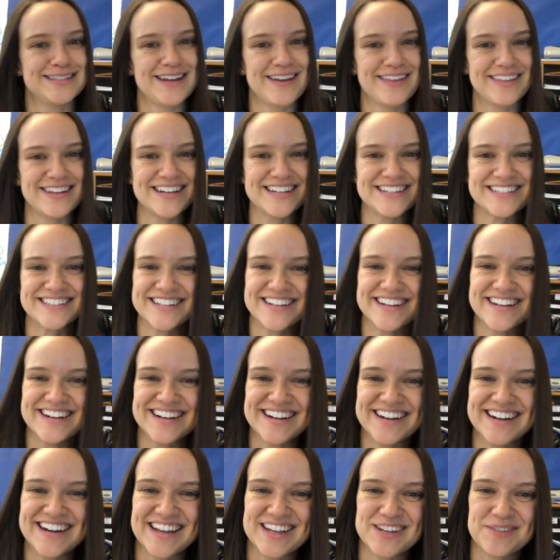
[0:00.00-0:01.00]
now that I sit
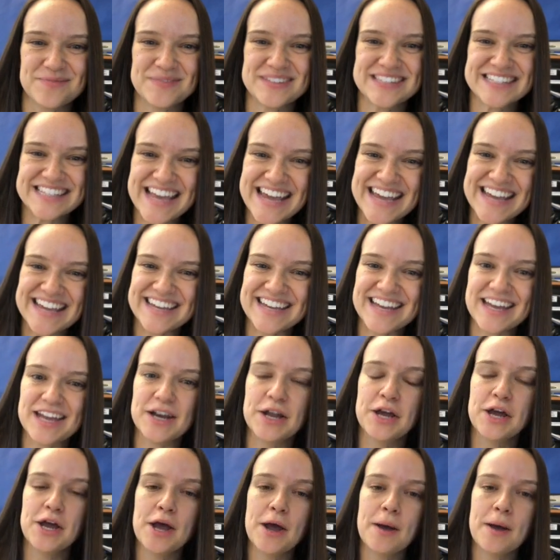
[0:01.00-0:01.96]
here and I'm saying it,